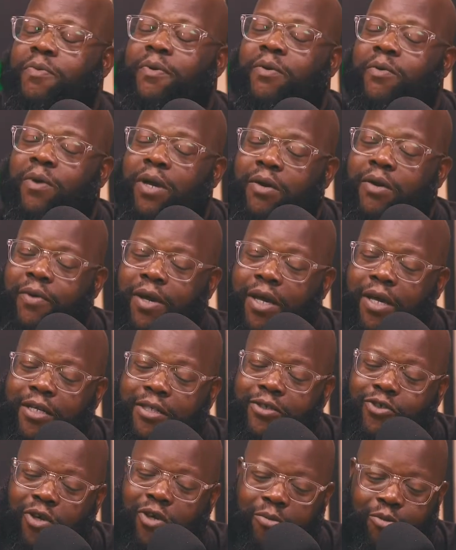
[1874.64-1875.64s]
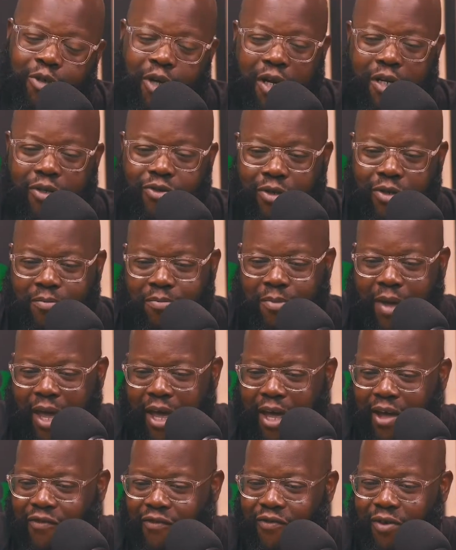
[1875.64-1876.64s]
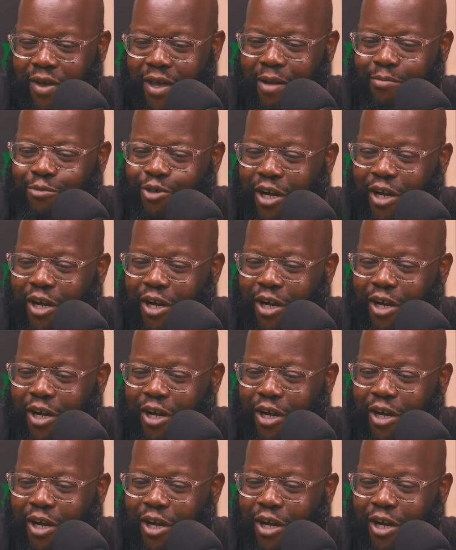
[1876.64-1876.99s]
Wait, wait, wait, wait. So I'm trying to do the math, and